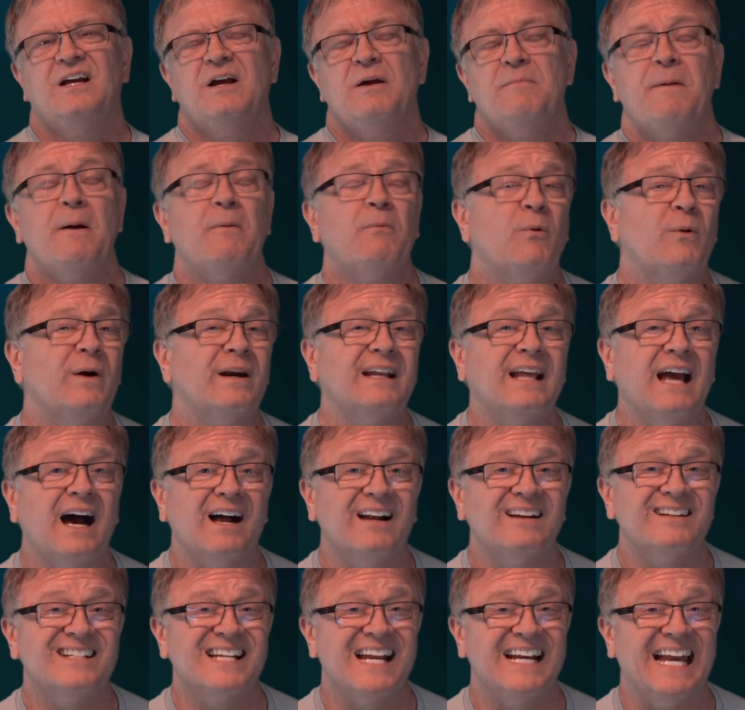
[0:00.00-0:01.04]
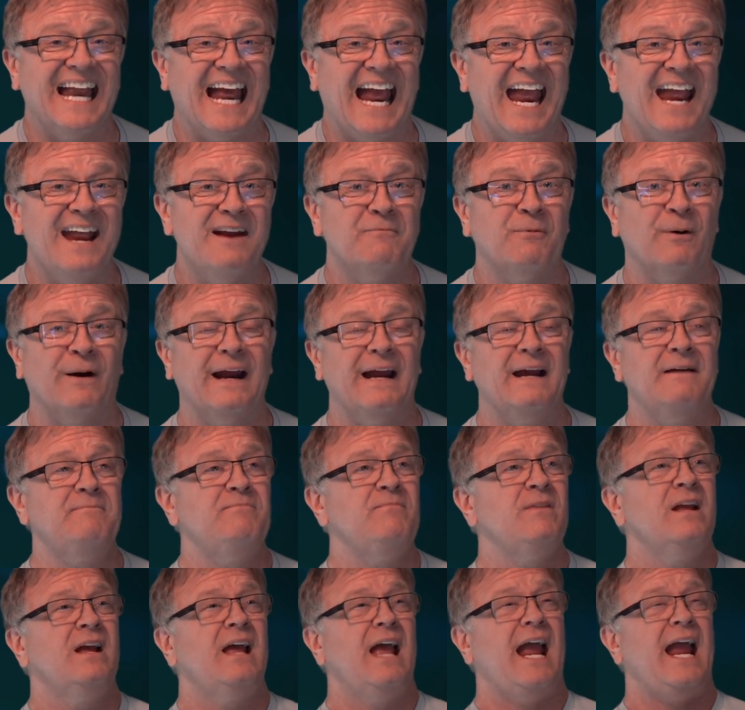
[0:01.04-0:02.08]
Remember what God said to Abraham?
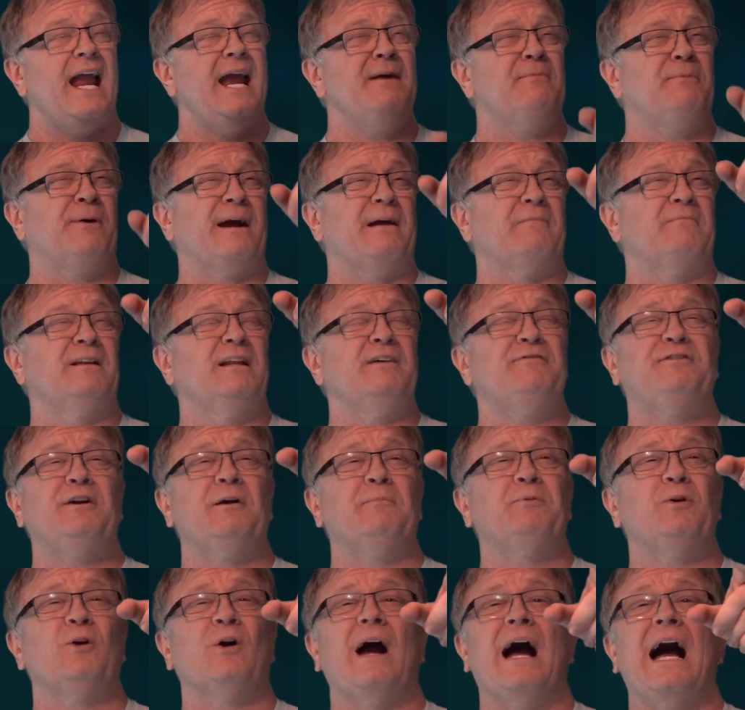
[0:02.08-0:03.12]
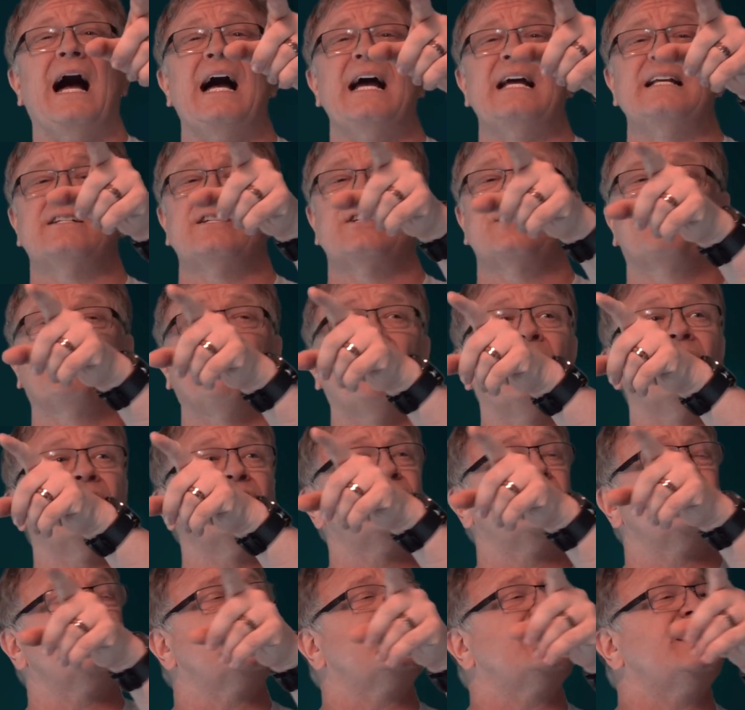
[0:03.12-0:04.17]
Abraham, lift up your eyes. As far
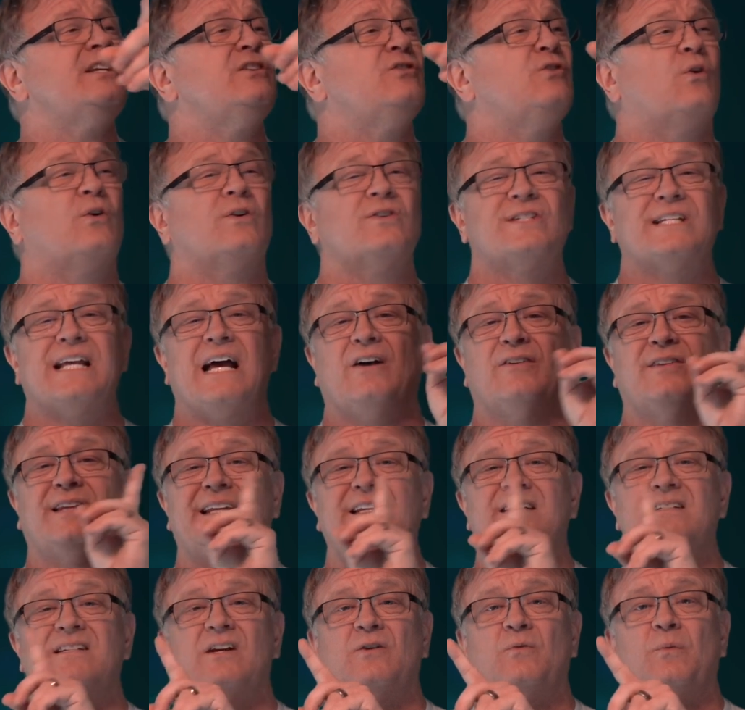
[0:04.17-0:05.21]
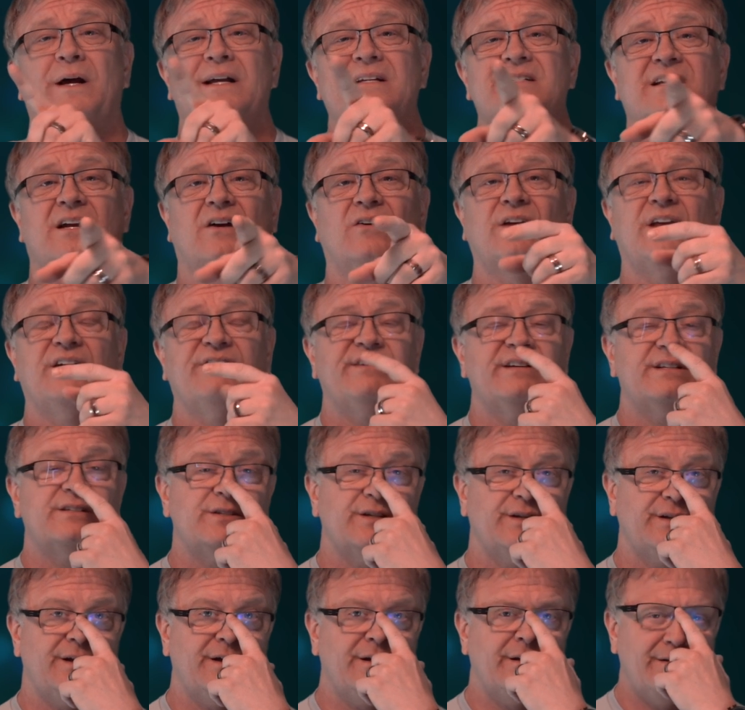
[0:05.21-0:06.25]
as you see north, south, east, and west, I'll give it to
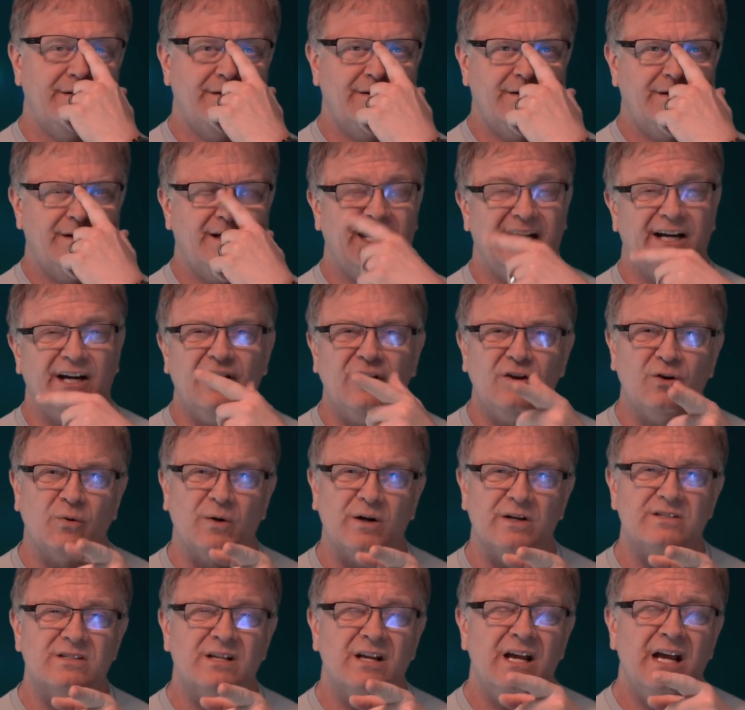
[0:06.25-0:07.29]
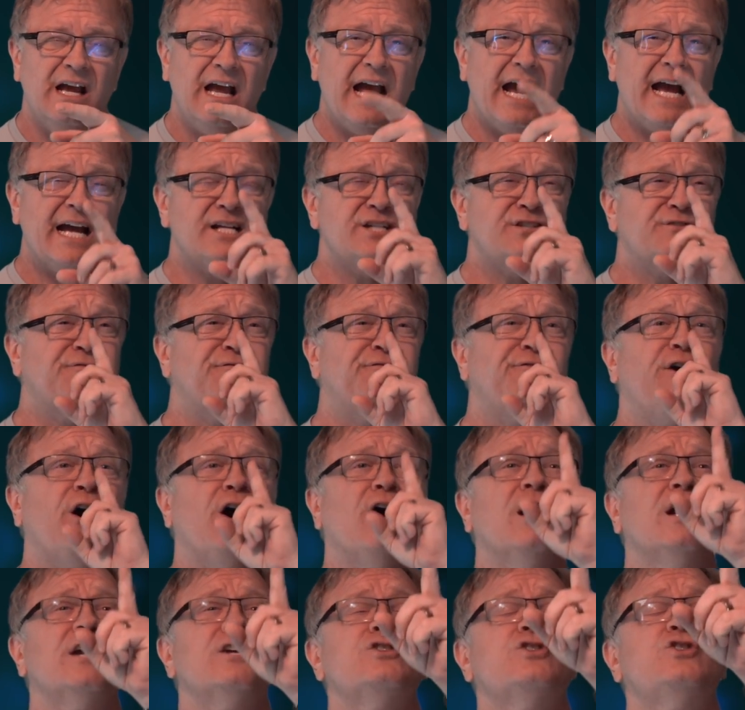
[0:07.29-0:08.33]
you. In other words, As
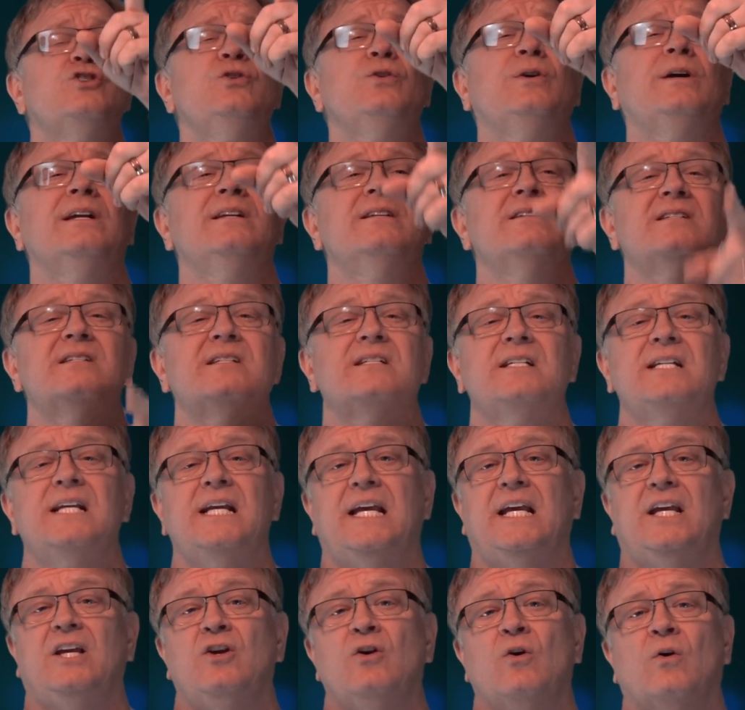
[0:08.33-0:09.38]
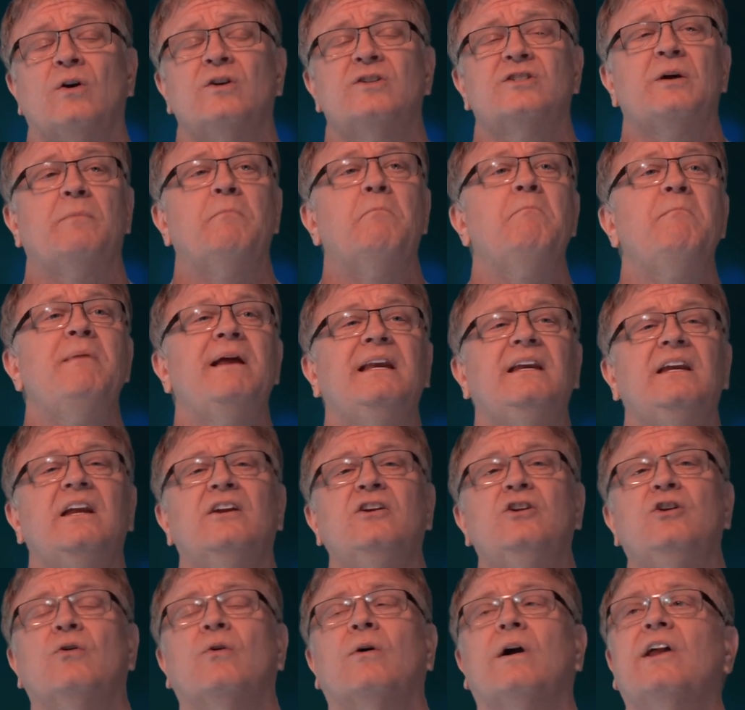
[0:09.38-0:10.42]
far as you can see, your
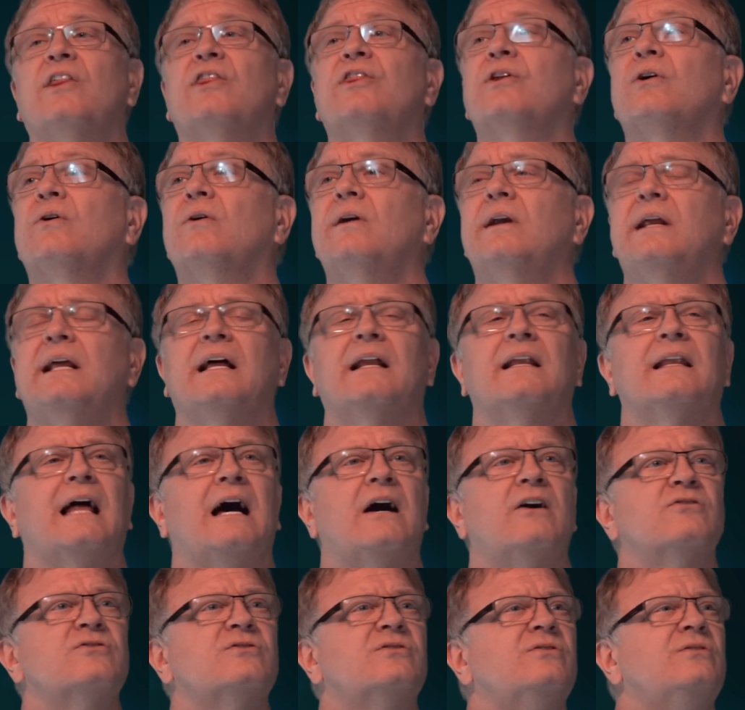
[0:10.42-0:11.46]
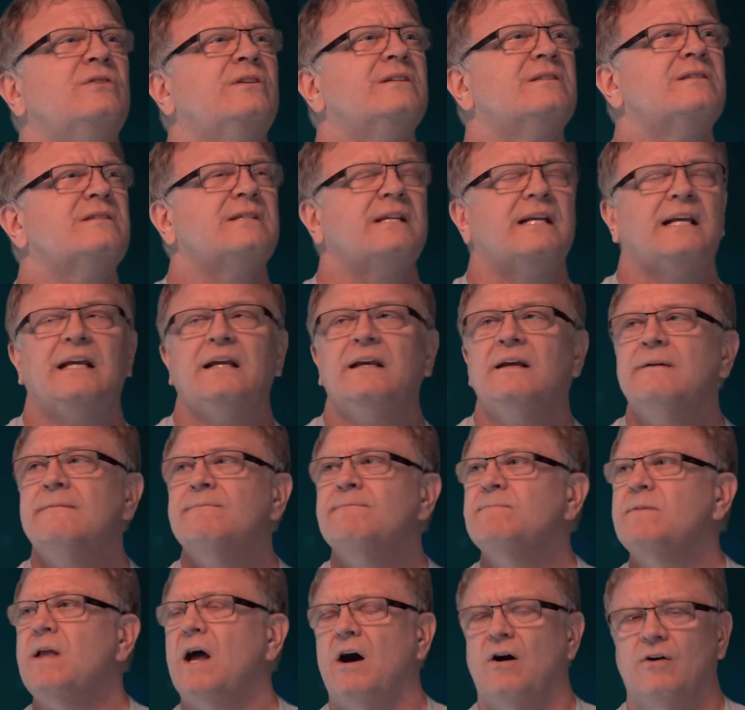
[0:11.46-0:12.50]
dominion, your authority allows you to see,
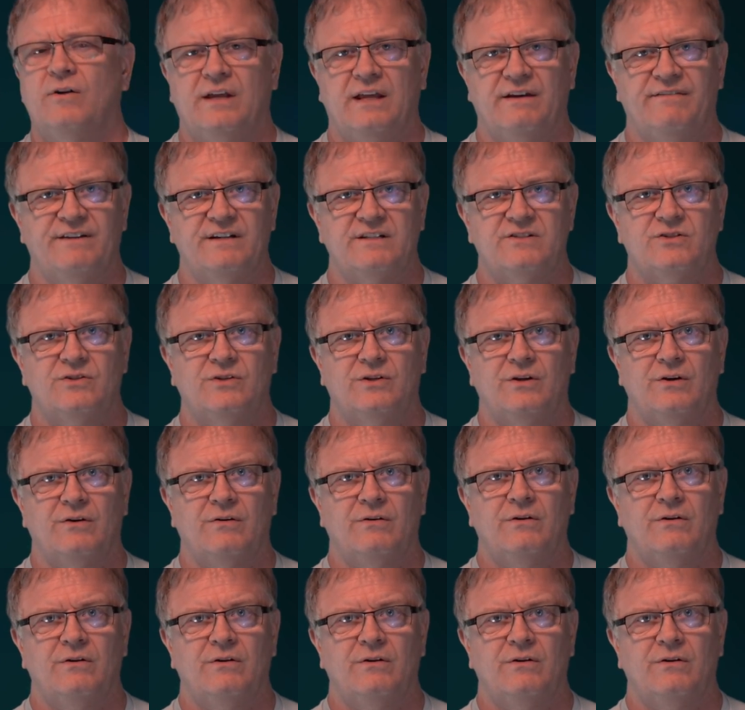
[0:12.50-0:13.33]
I'll give it to you.